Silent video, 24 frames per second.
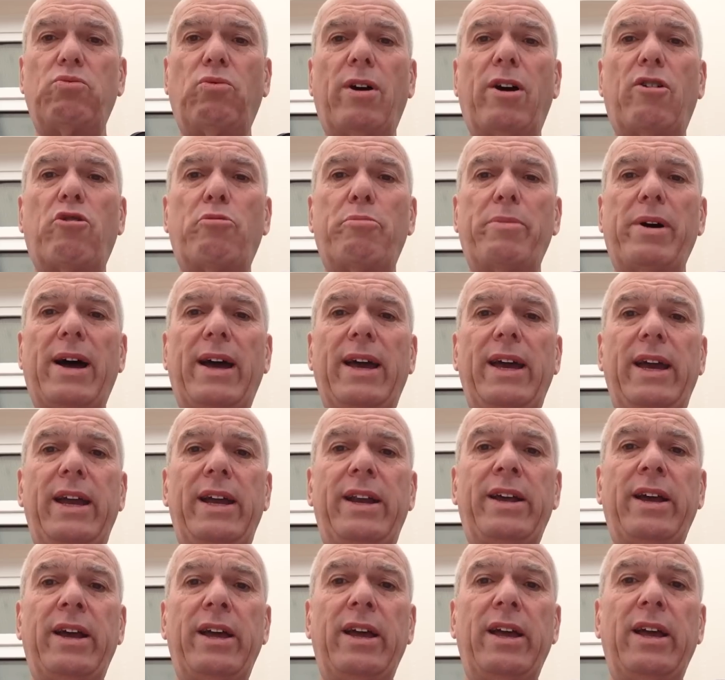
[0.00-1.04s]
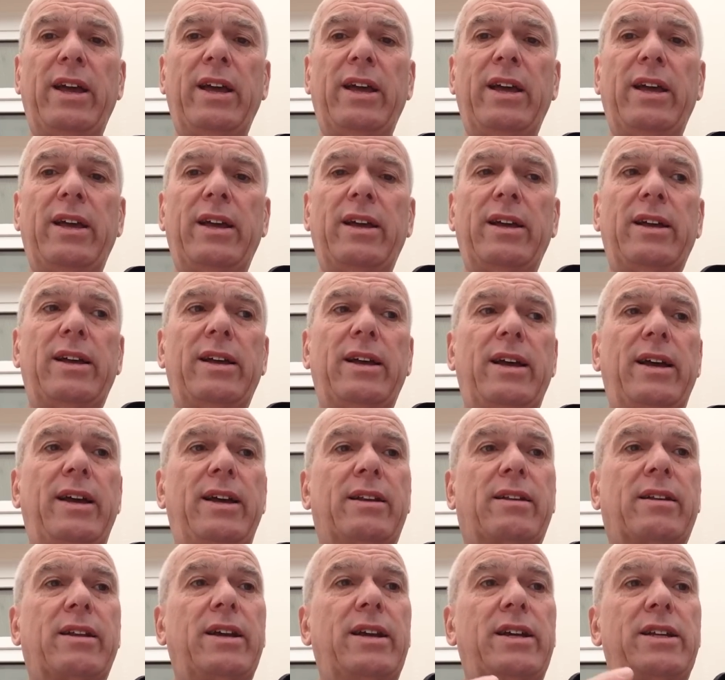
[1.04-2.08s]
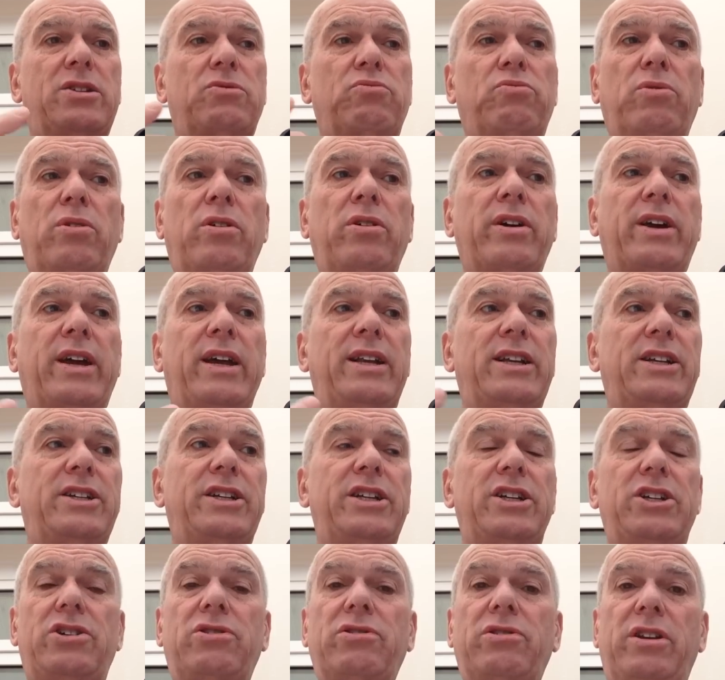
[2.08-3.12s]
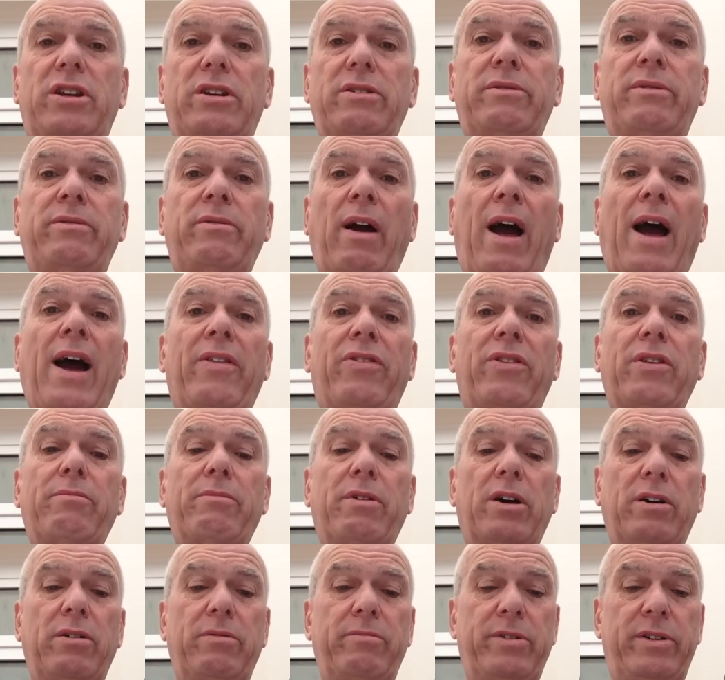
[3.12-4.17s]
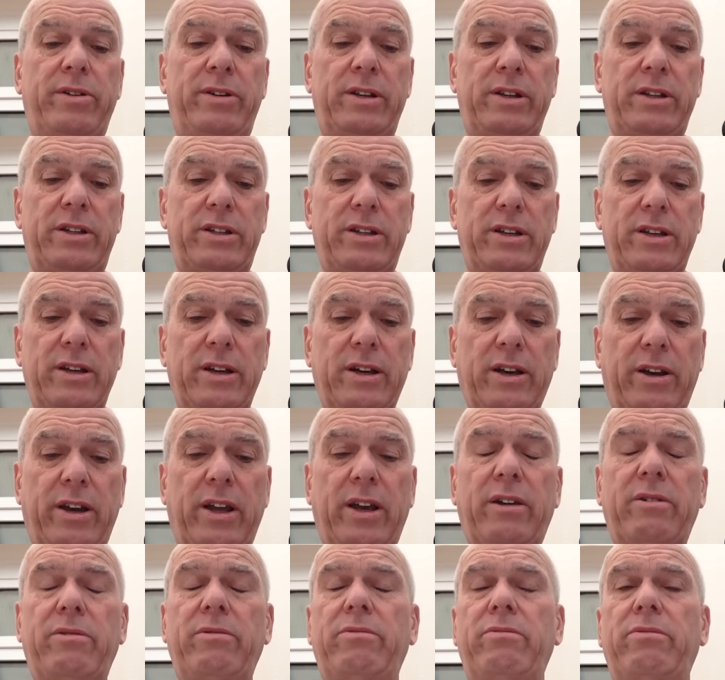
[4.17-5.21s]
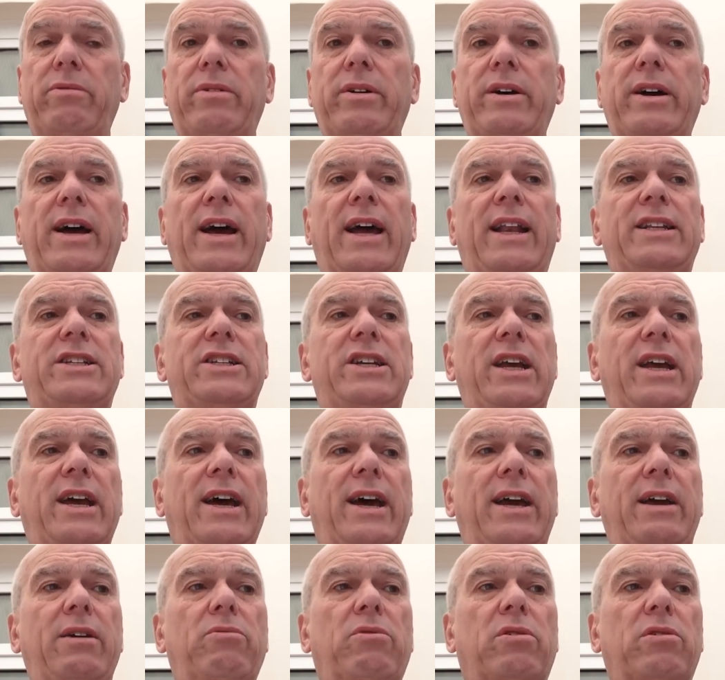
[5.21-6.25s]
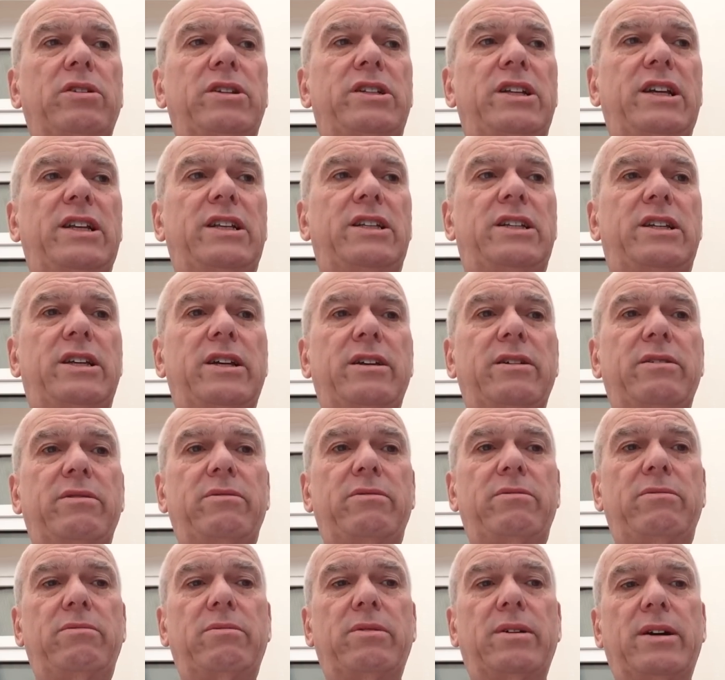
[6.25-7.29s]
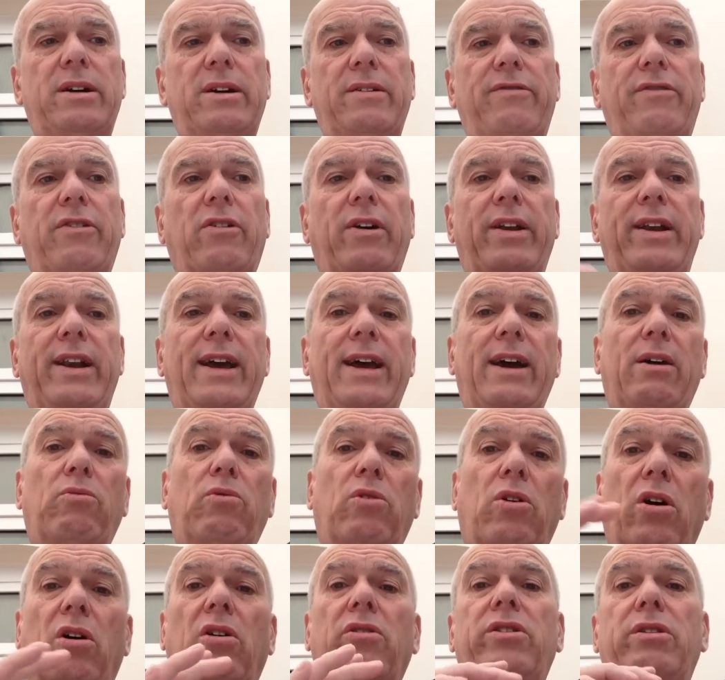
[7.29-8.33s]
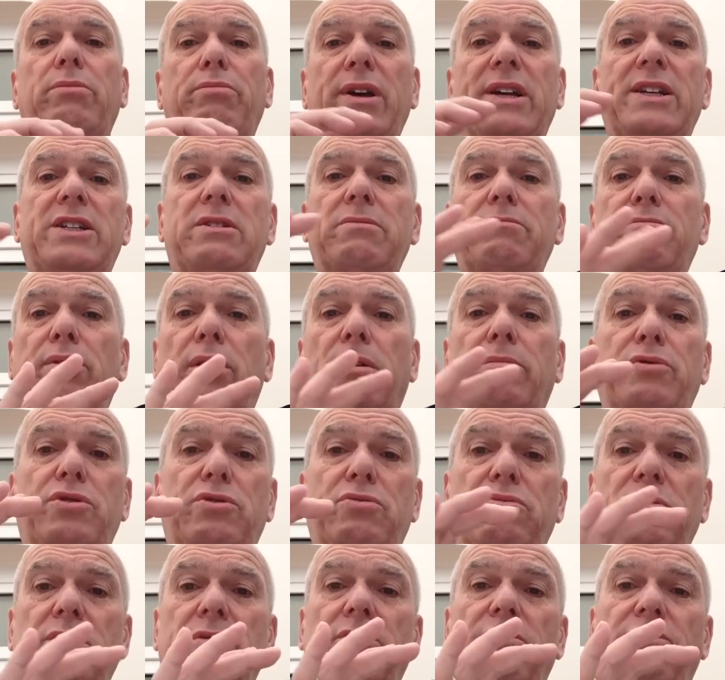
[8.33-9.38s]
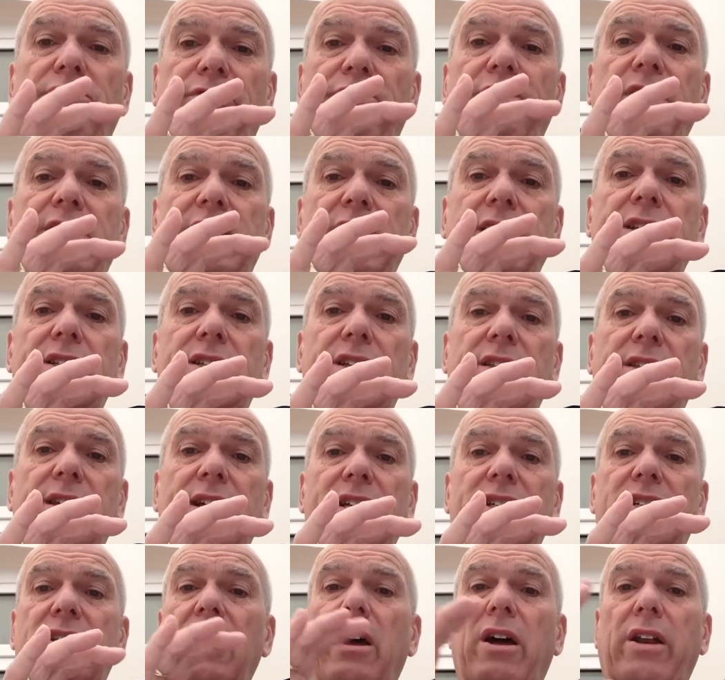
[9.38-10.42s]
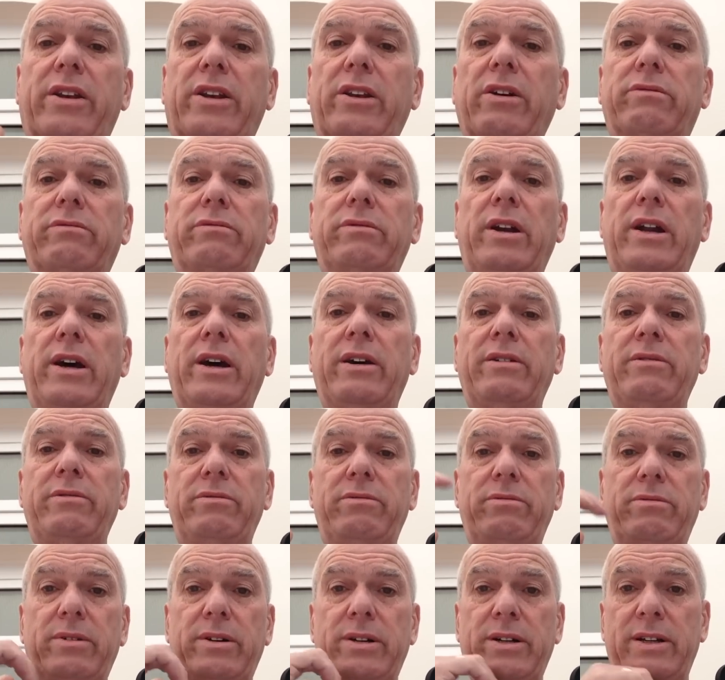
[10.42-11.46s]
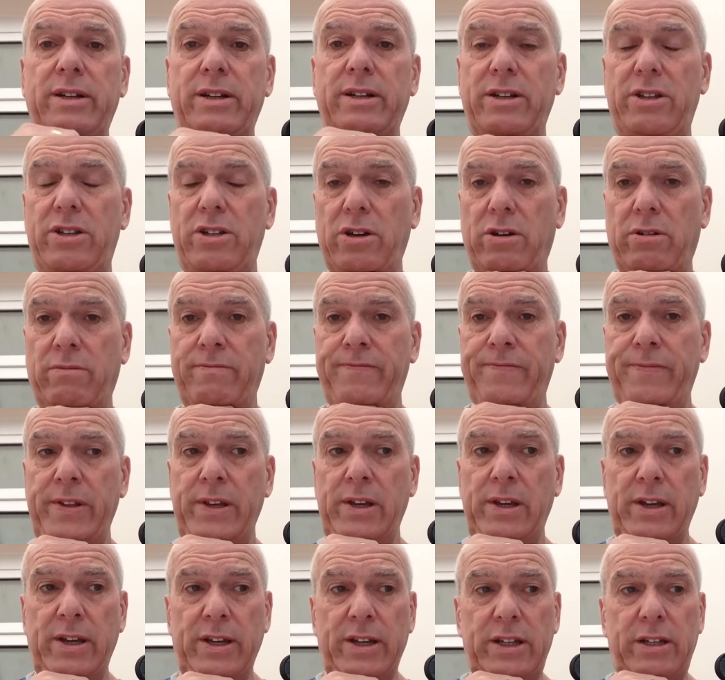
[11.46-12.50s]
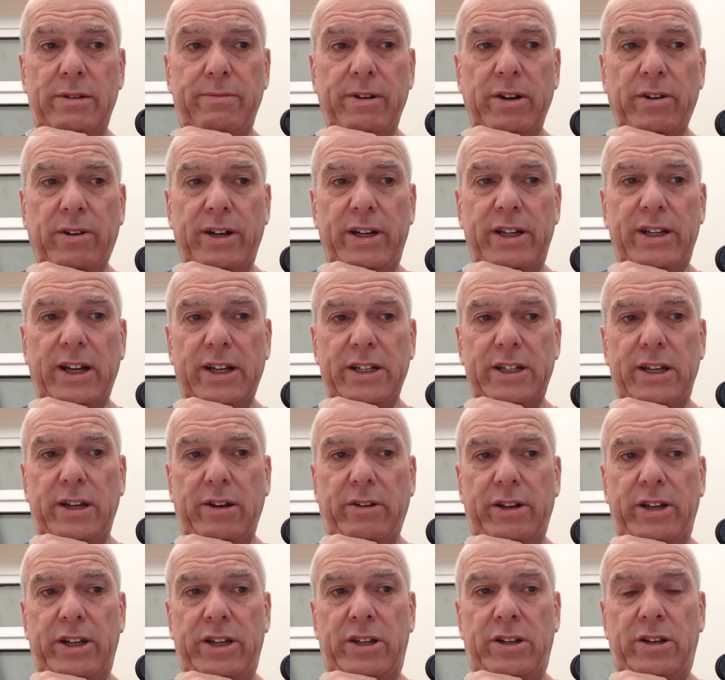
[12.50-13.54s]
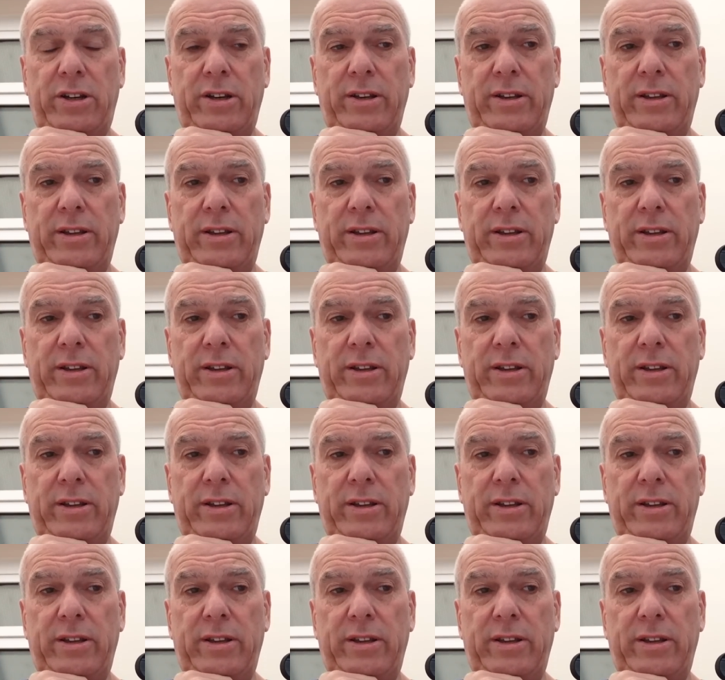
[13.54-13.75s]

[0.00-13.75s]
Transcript: well made. It's working as it should do at the moment. I know NT8 wanted to find out what other bits and bobs will fit into this. I don't know, Tom, to be honest. That's the honest